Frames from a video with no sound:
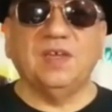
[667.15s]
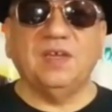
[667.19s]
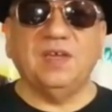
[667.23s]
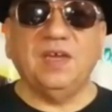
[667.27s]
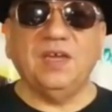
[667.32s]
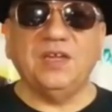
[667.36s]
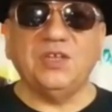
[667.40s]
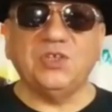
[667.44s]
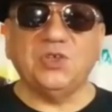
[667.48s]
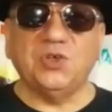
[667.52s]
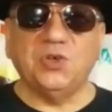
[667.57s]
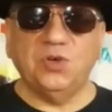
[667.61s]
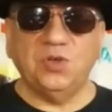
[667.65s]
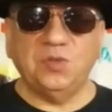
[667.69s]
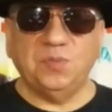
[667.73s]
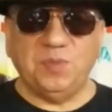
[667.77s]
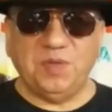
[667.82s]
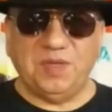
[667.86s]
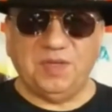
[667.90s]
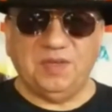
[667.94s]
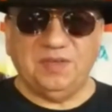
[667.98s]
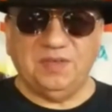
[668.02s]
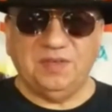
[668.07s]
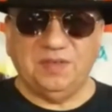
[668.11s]
It could
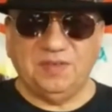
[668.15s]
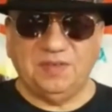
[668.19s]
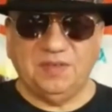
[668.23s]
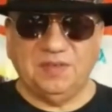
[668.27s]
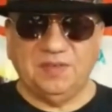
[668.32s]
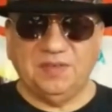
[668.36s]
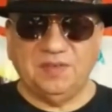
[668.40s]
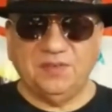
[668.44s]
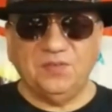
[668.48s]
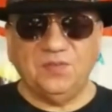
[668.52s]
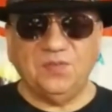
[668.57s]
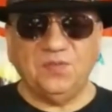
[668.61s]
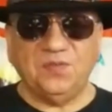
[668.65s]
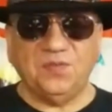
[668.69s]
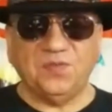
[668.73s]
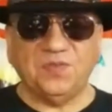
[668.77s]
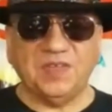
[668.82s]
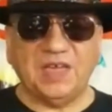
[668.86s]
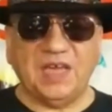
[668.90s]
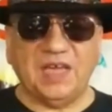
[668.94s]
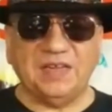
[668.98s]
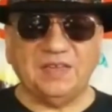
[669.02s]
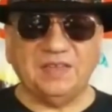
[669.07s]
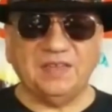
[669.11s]
be
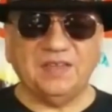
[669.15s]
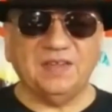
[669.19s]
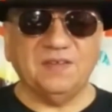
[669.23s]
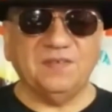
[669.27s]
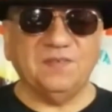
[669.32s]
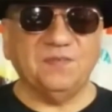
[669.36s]
that